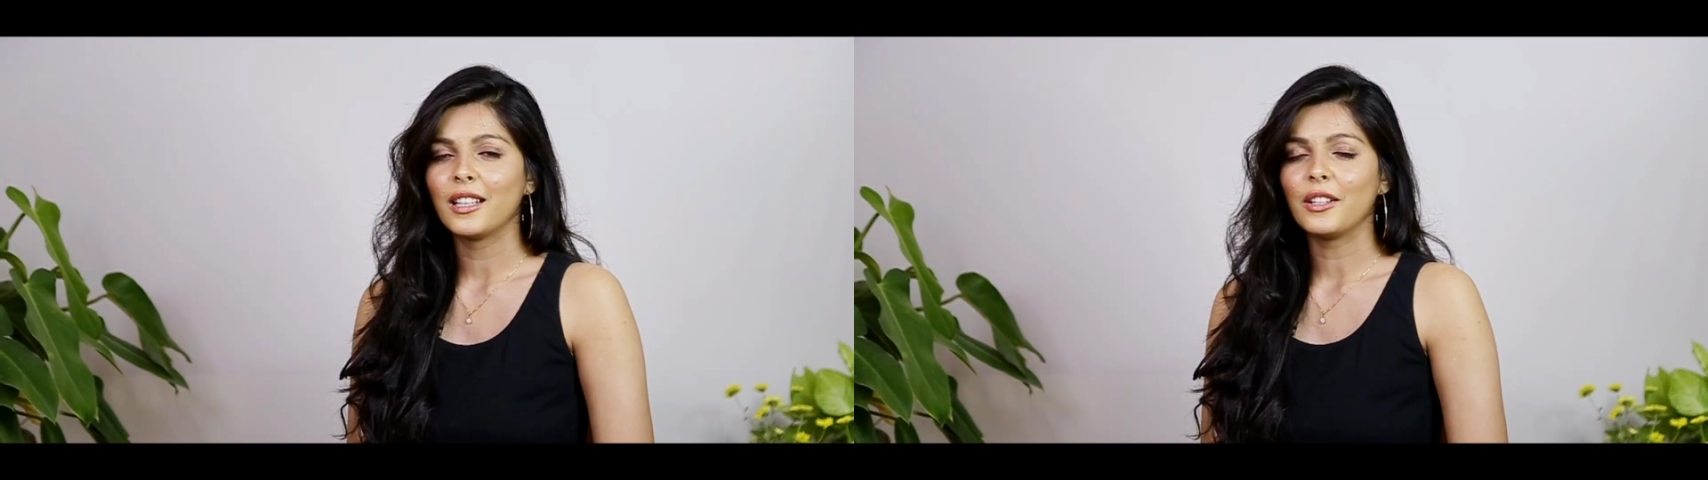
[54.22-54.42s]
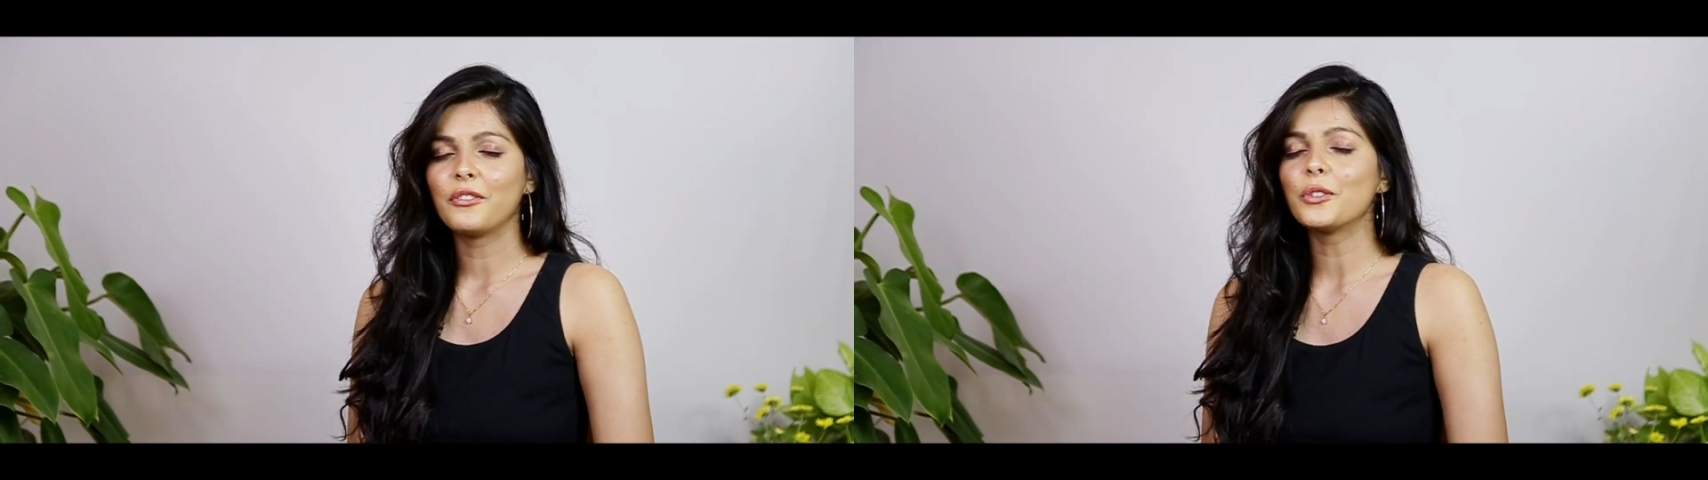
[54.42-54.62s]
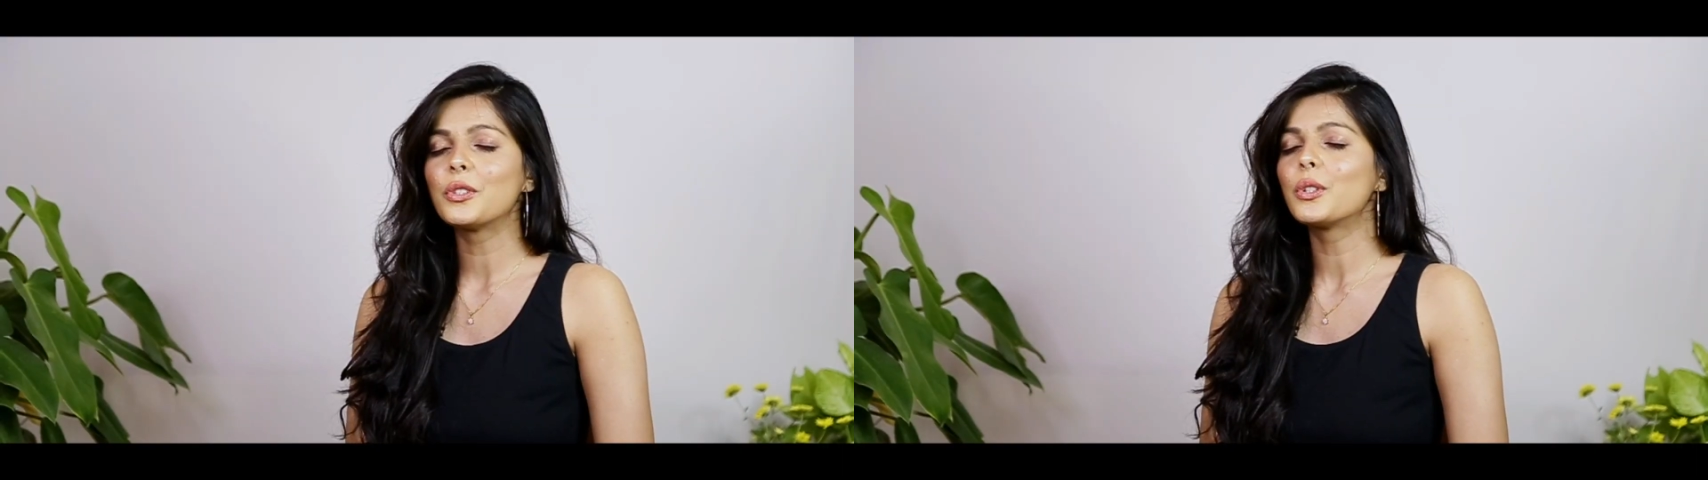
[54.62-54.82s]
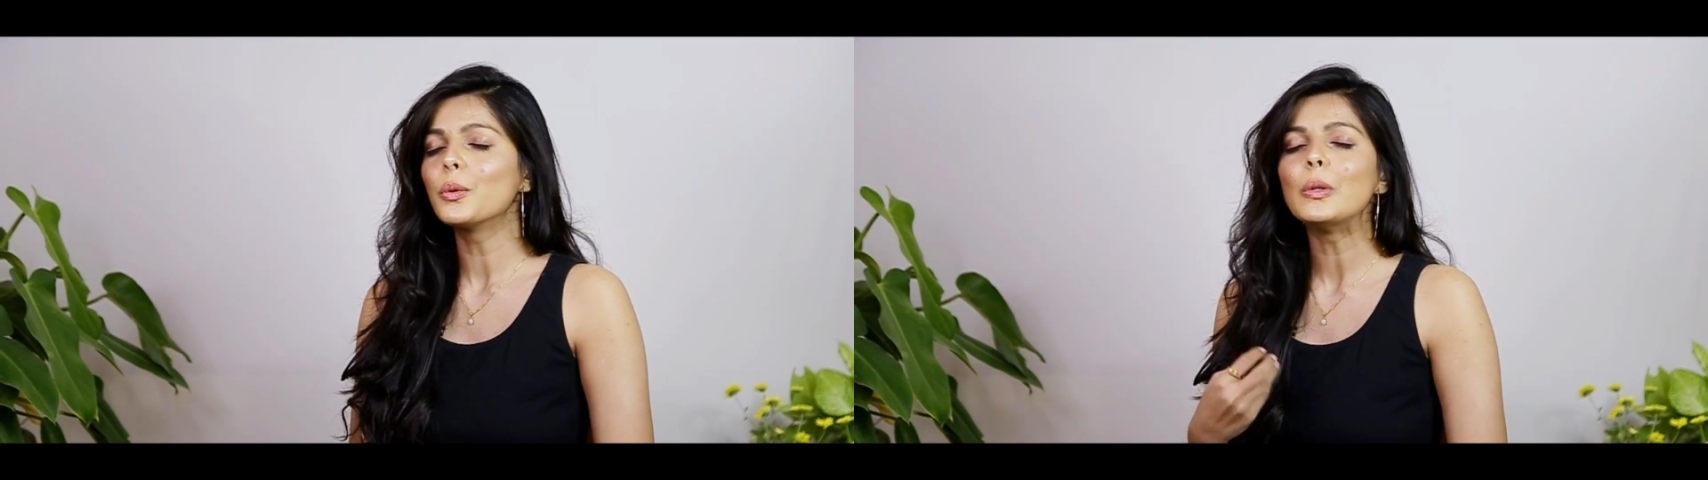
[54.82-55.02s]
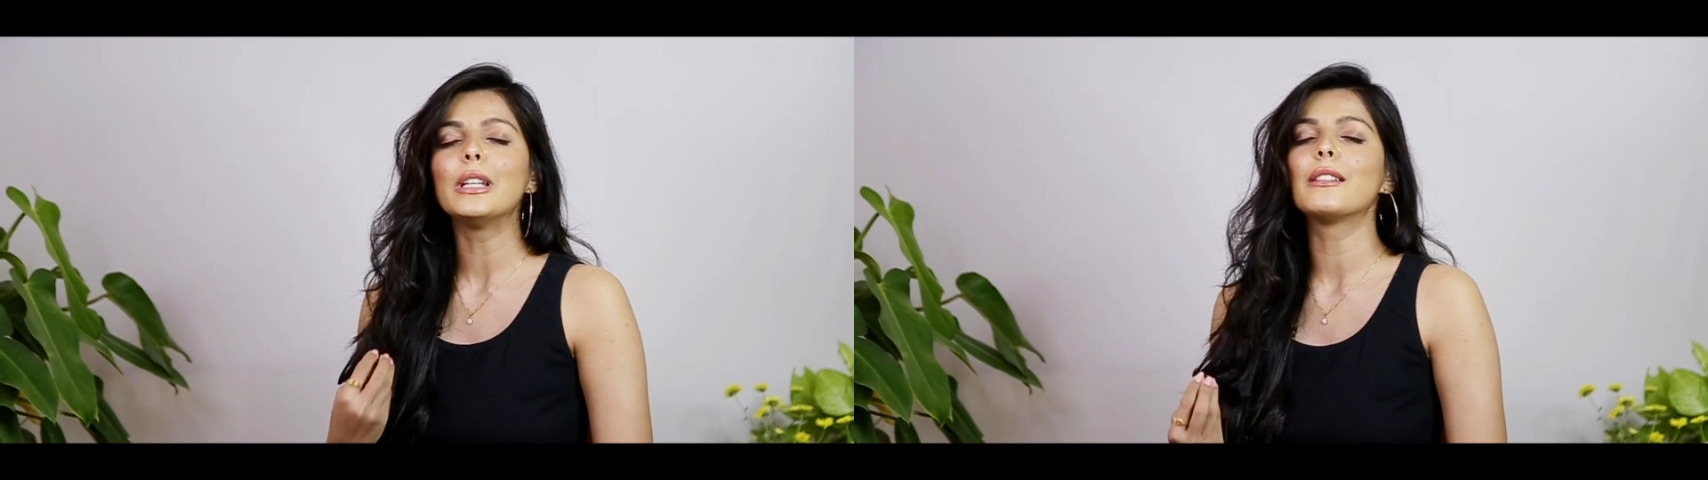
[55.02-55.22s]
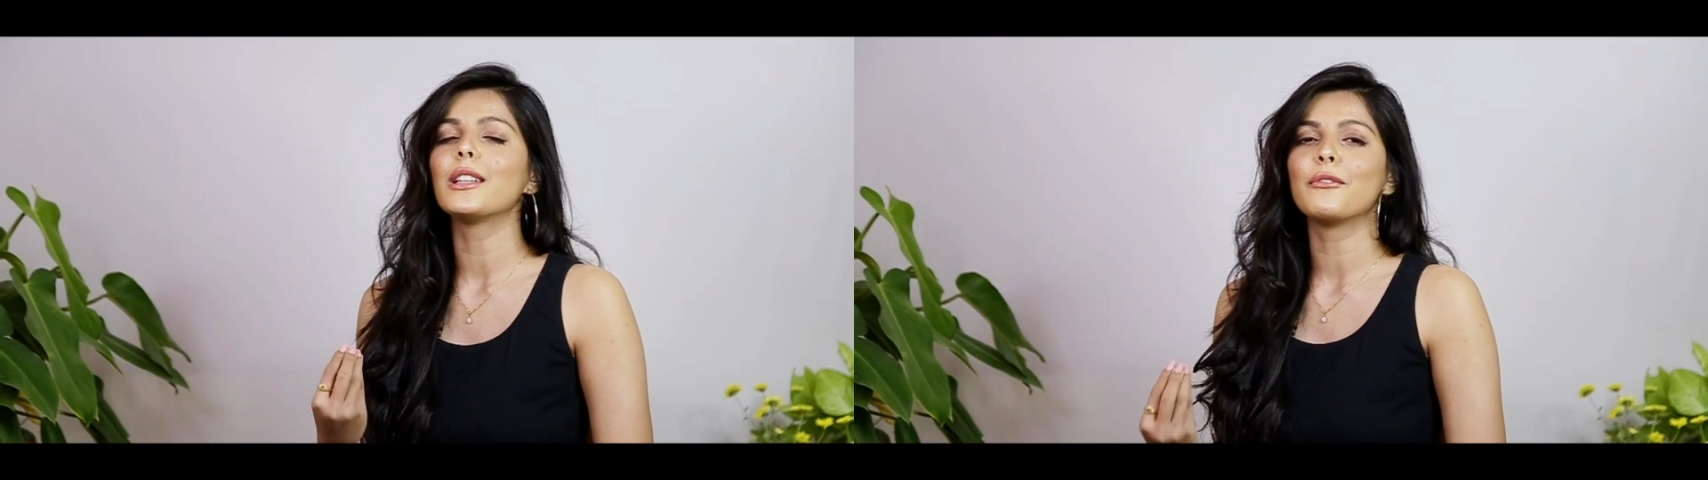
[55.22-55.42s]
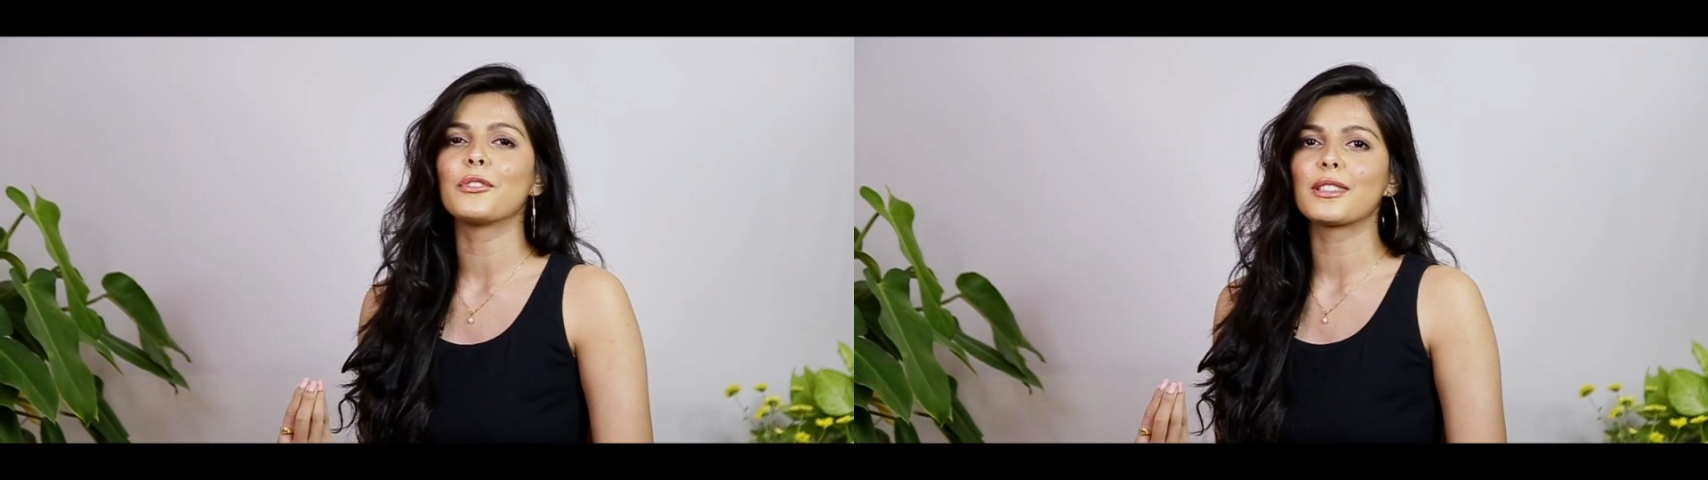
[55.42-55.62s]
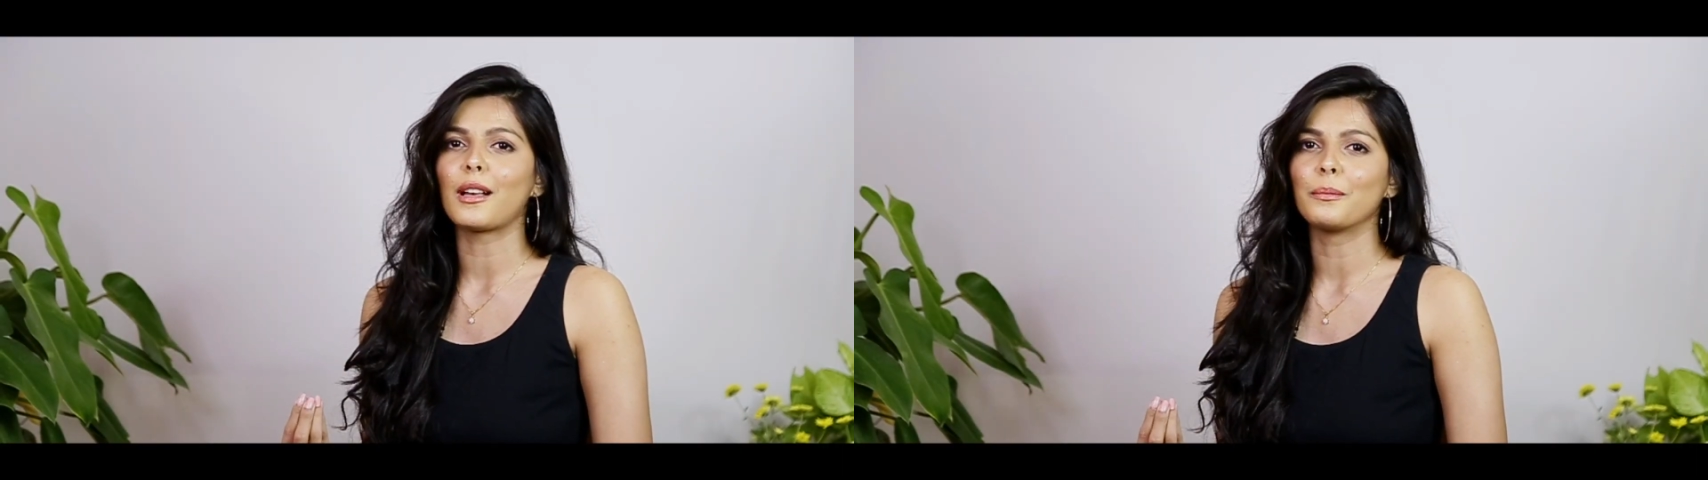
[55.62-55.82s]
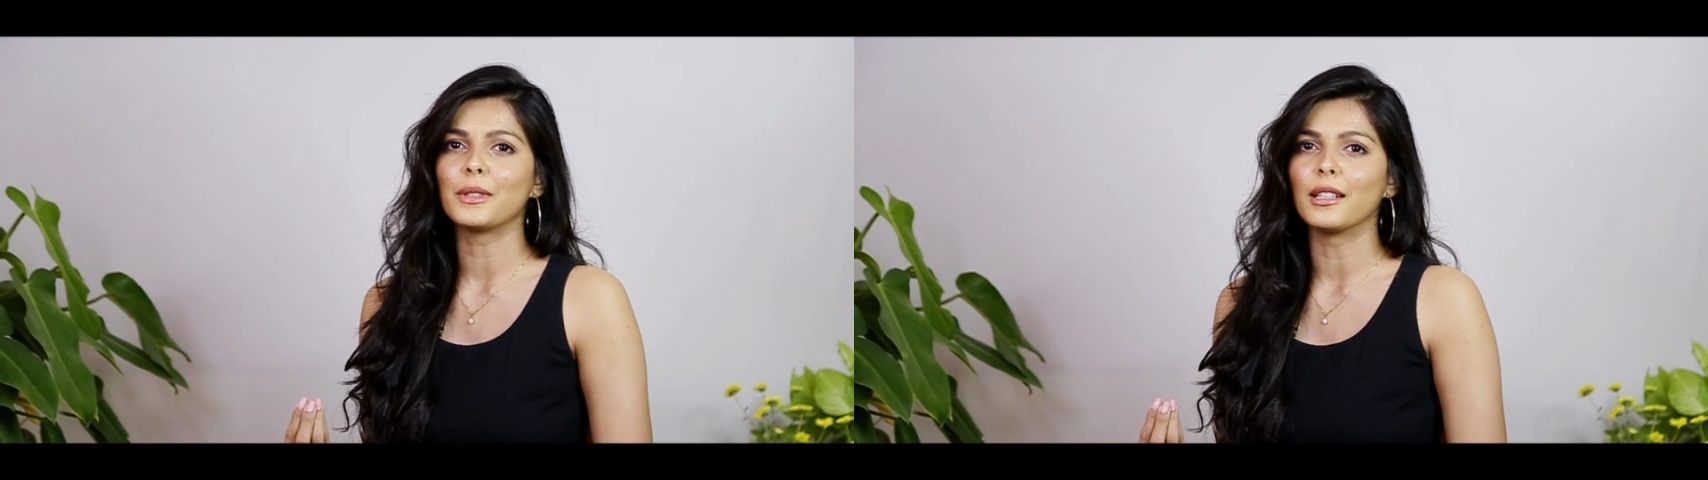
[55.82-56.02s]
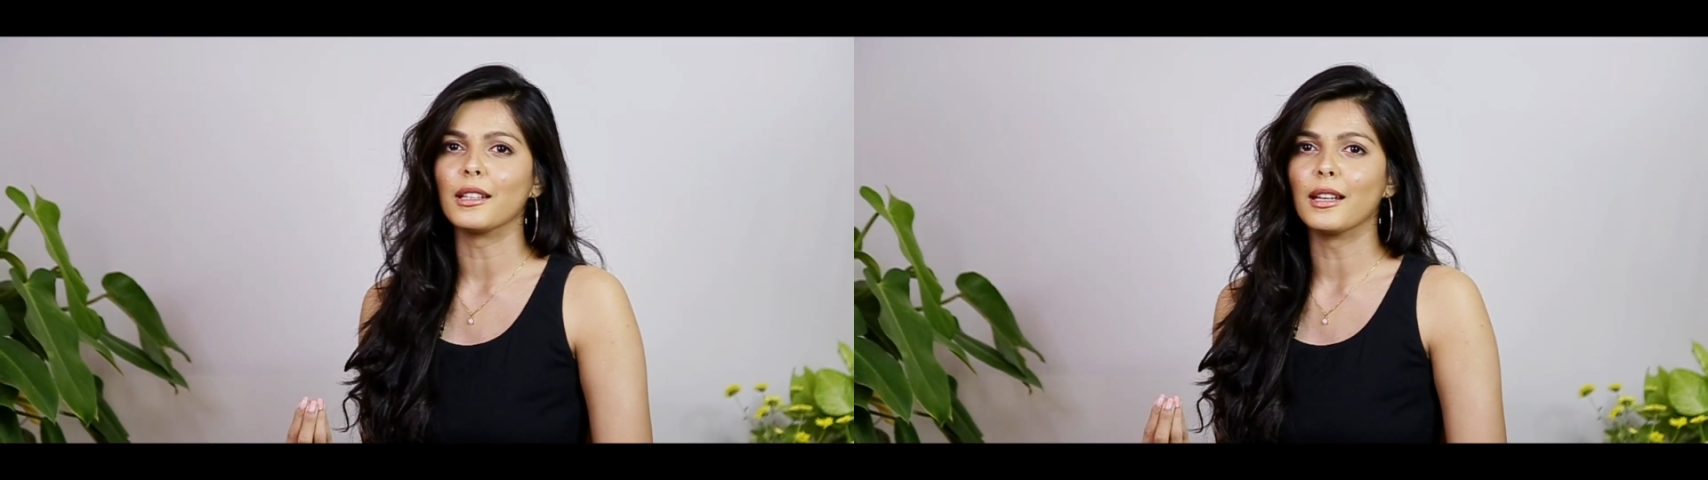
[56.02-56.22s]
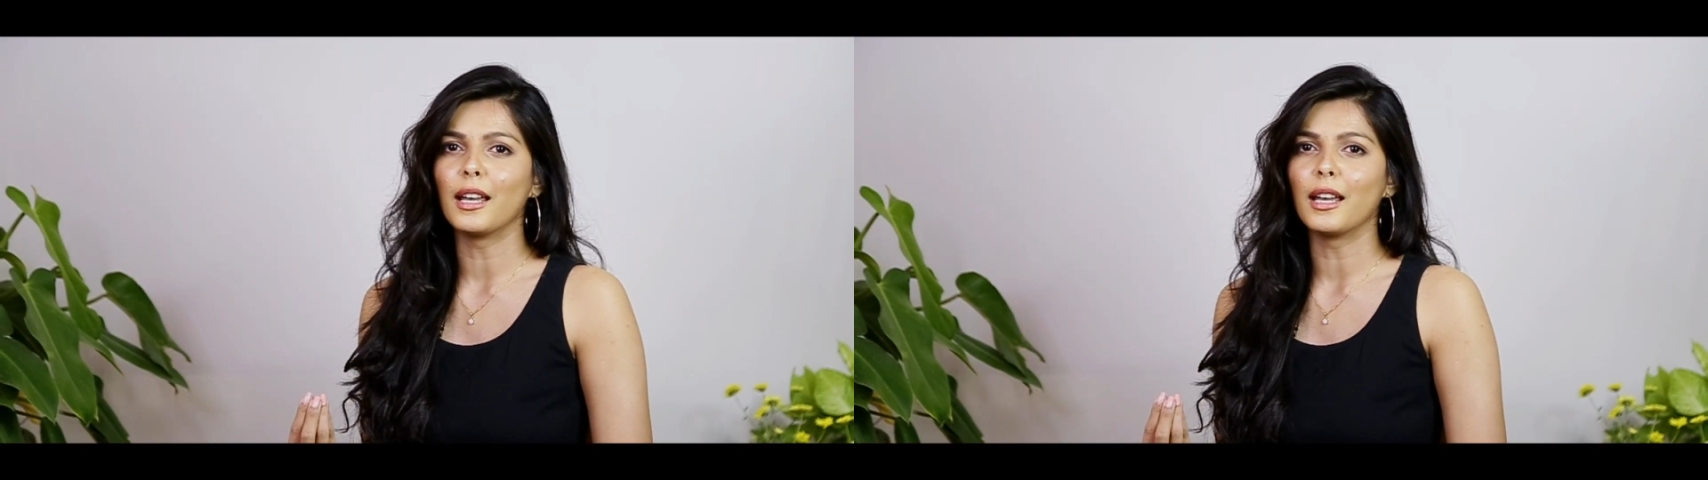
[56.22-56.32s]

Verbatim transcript: if you truly dream for something